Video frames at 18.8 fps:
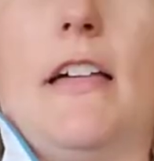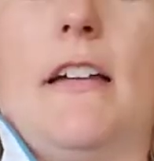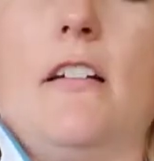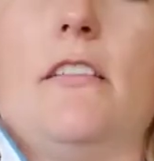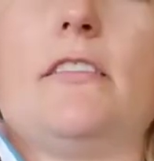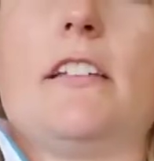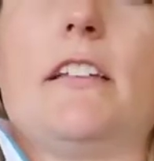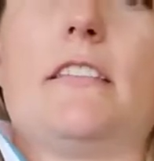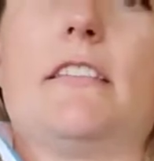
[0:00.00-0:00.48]
And
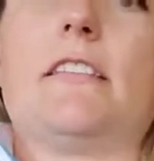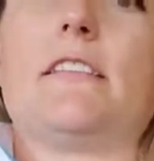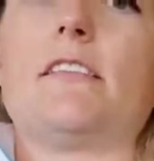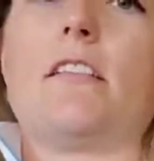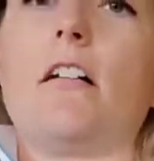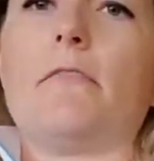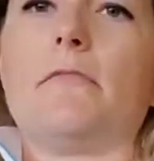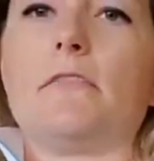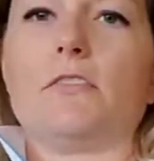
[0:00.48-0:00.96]
I'll take this
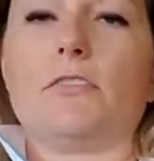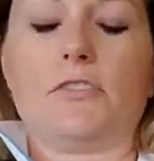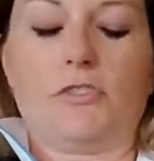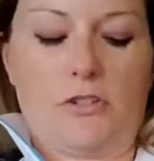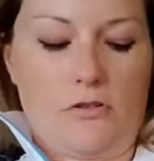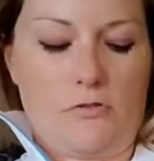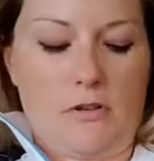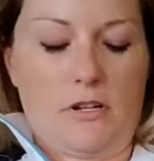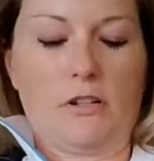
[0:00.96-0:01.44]
off and
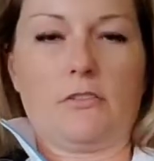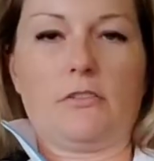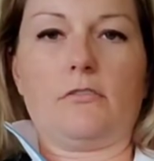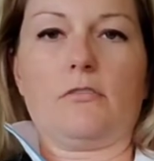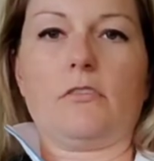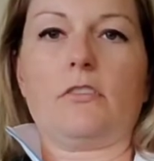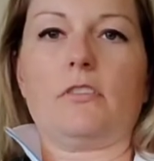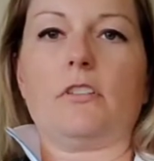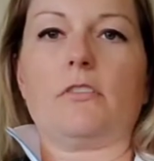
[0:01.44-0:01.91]
show it a
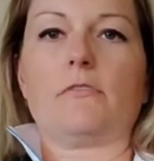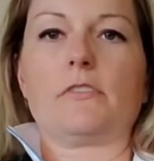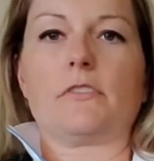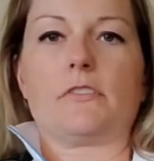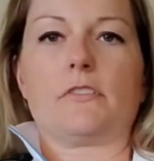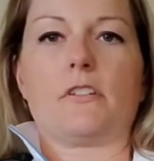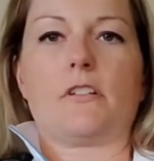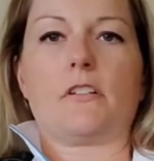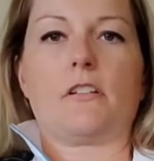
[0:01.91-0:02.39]
little
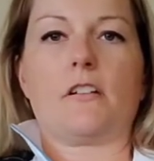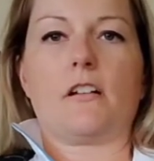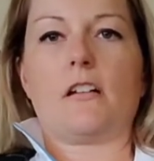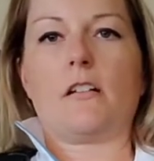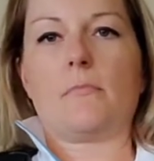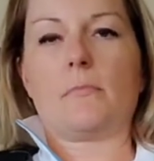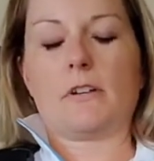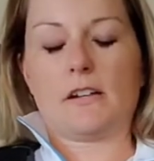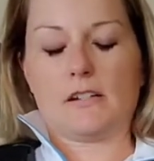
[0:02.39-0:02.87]
closer
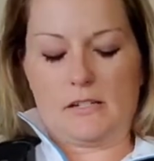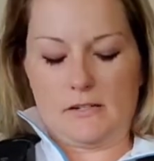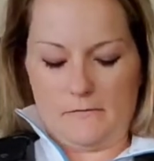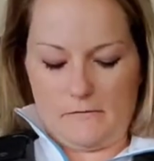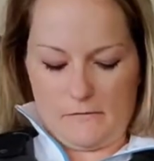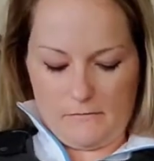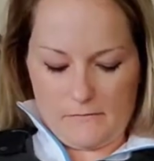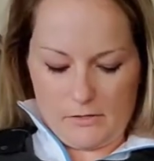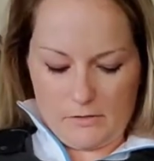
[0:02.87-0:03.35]
in a
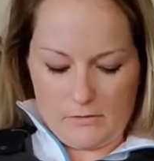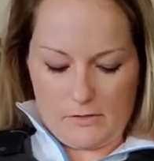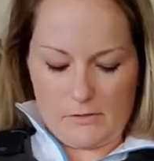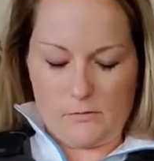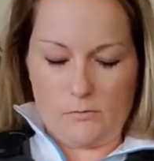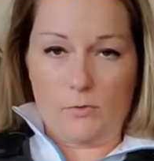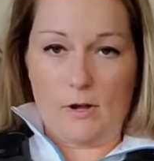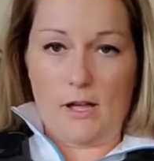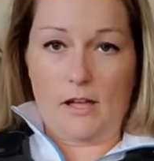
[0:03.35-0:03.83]
different view
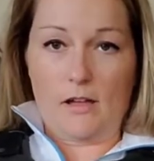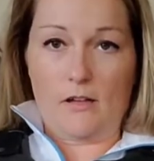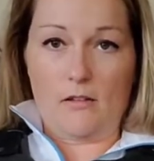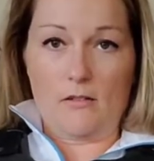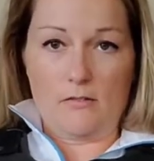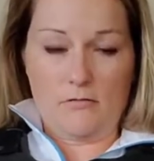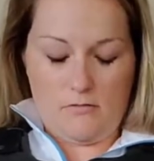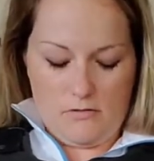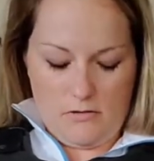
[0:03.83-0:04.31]
as
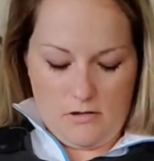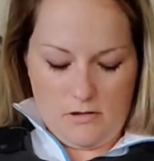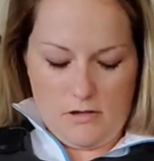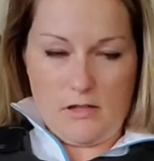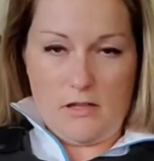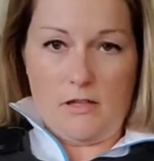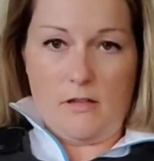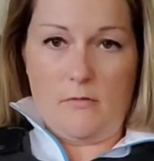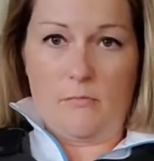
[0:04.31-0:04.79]
well.
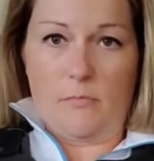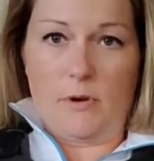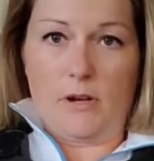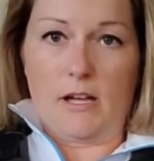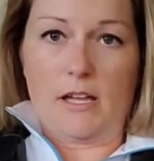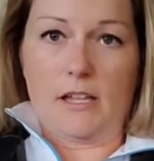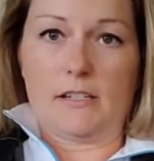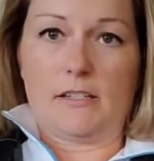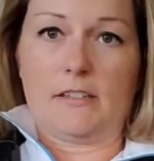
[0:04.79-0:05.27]

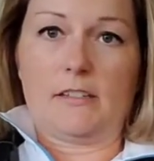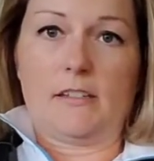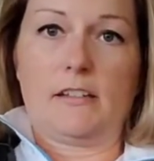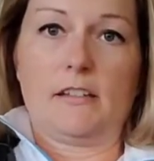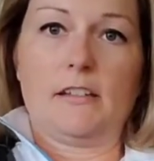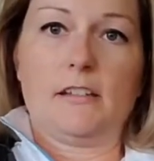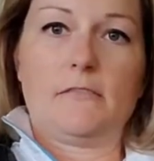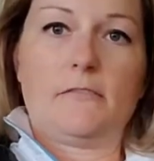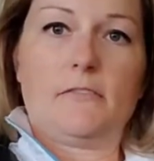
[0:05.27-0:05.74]
But
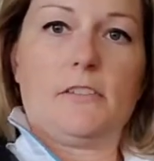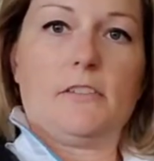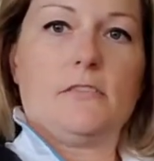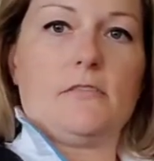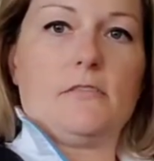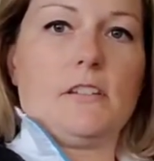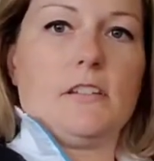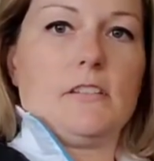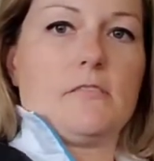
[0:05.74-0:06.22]
if
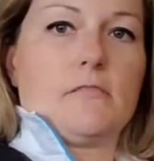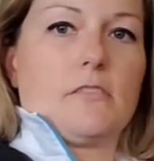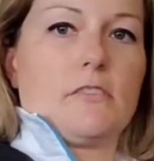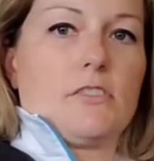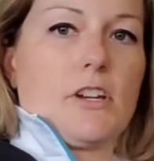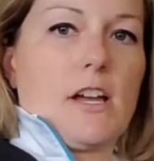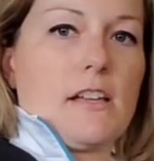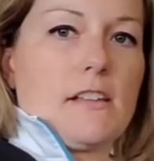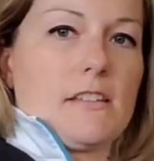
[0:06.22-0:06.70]
you need to
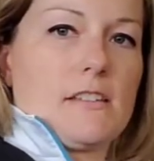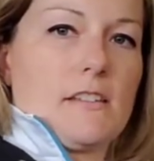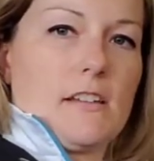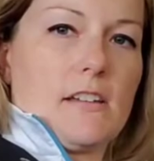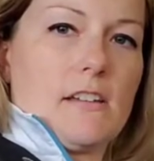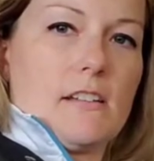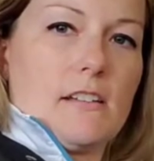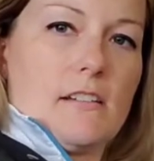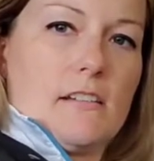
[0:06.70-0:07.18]
adjust
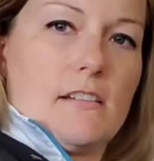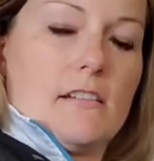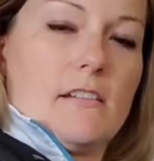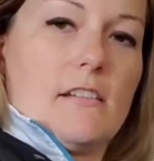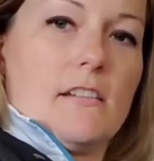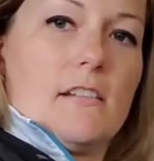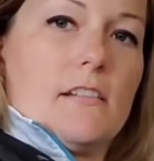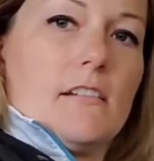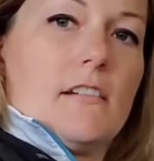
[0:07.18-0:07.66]
it,
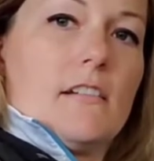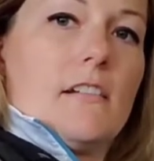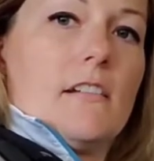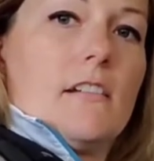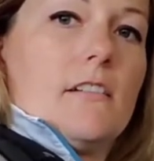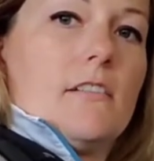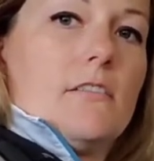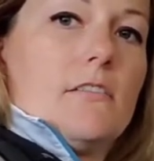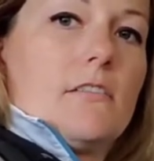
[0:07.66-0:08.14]

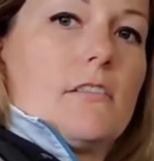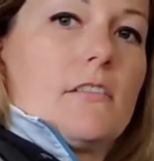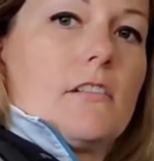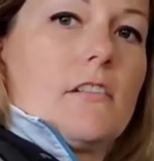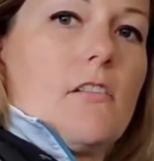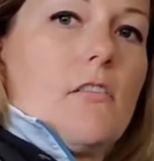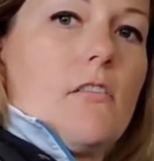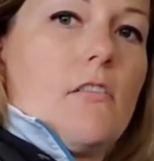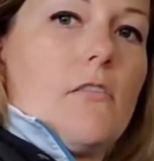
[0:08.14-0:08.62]
you
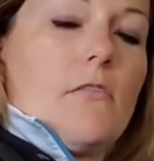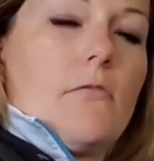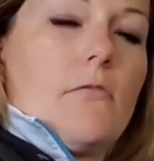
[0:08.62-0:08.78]
can